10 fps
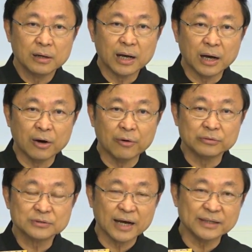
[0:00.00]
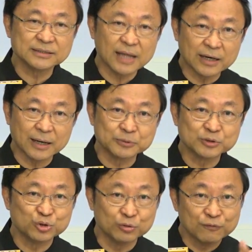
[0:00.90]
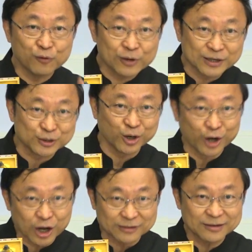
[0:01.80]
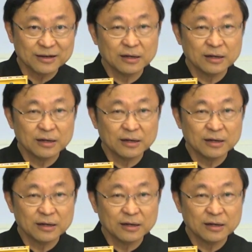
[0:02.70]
how Thai startups should focus or not.